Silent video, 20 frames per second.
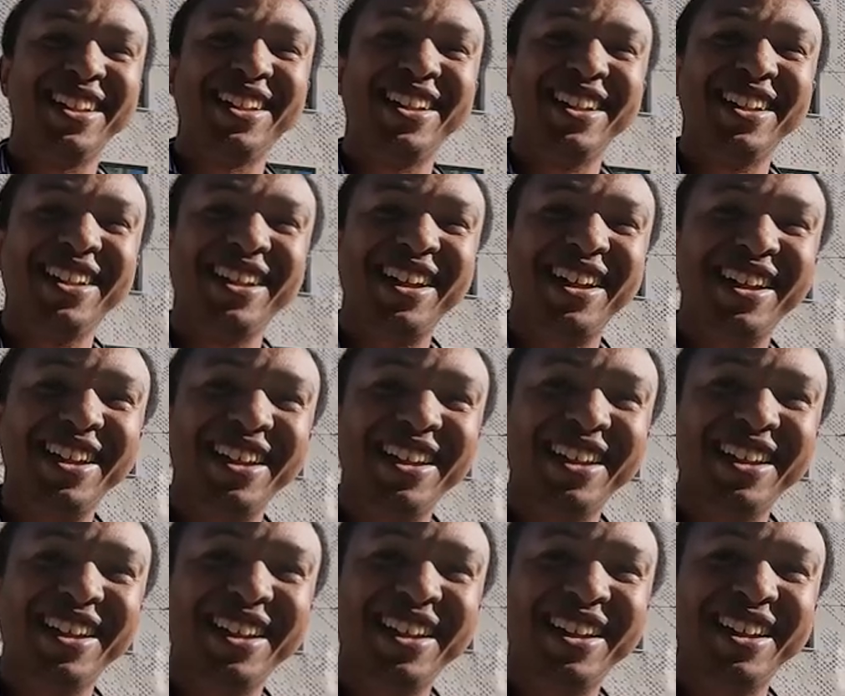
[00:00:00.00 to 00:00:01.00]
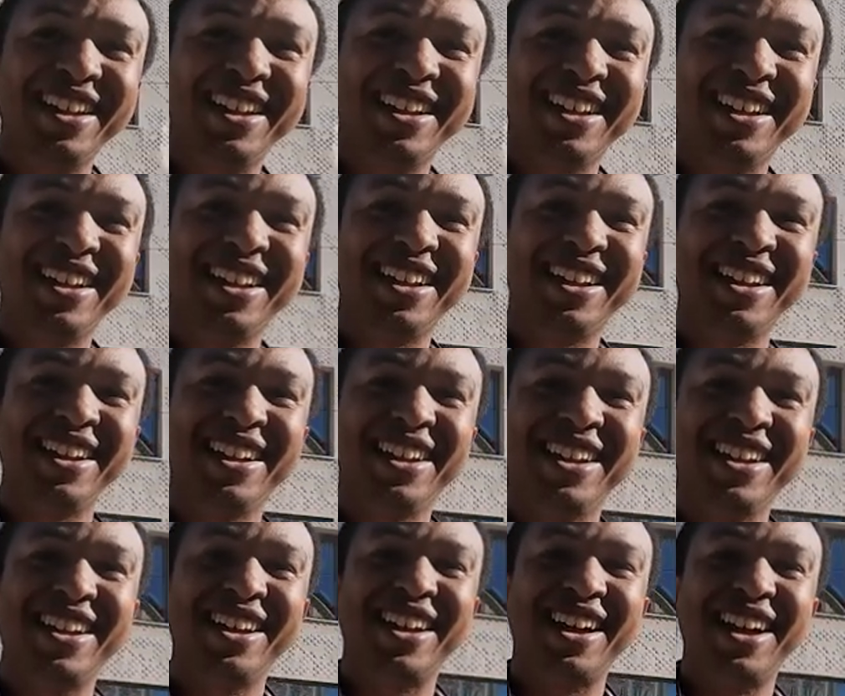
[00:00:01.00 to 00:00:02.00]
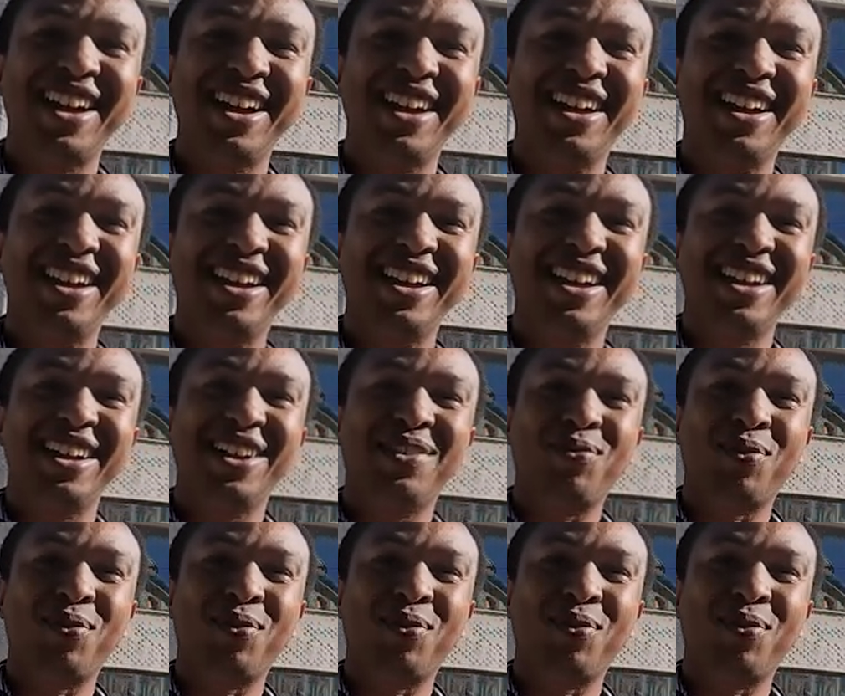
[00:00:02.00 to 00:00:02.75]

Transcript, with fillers: In East Africa, grandma, they have a name for